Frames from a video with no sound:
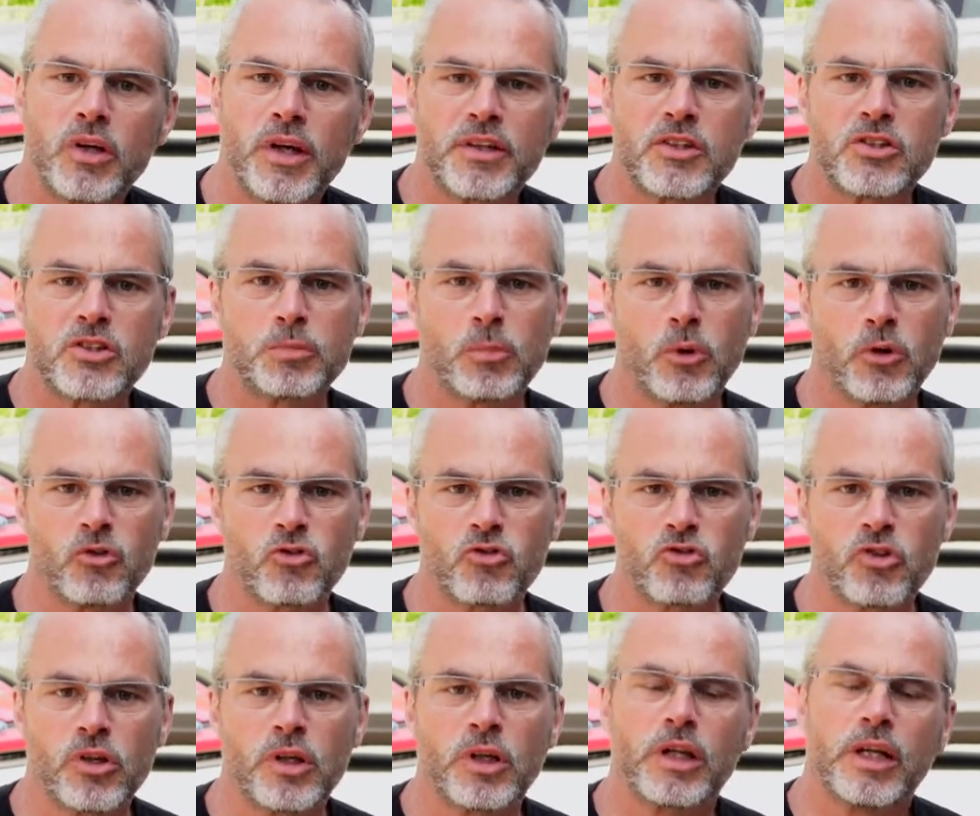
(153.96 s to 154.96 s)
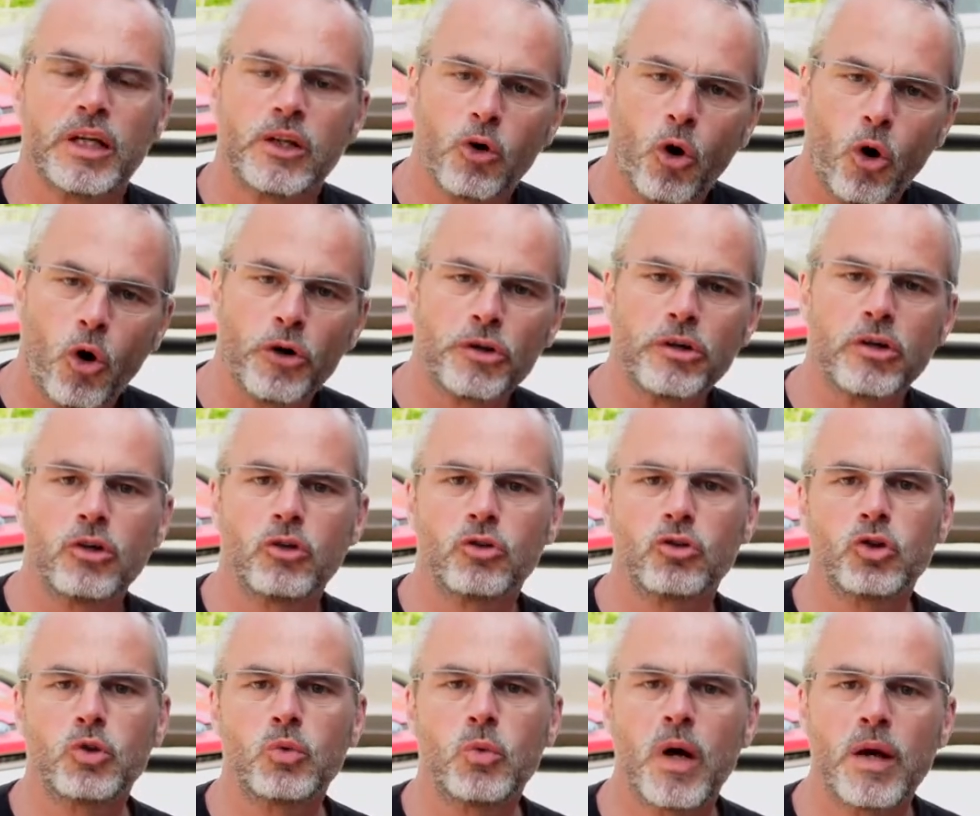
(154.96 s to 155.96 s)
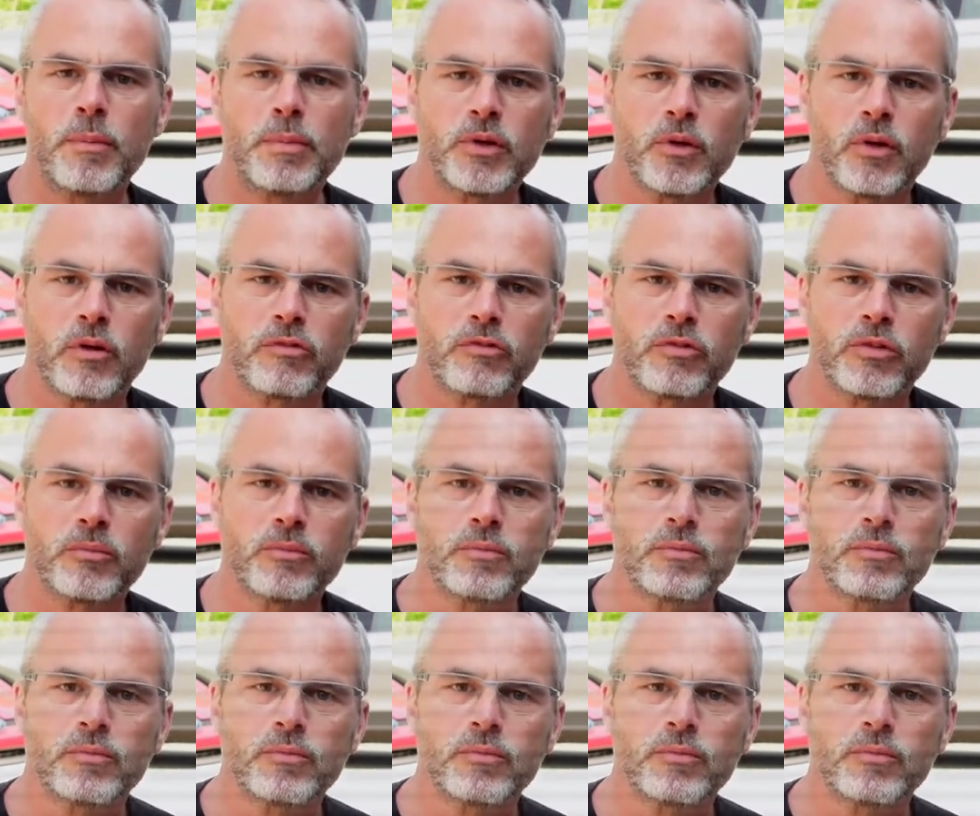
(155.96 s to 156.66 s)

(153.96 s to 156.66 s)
and a sponge in order to wipe it off.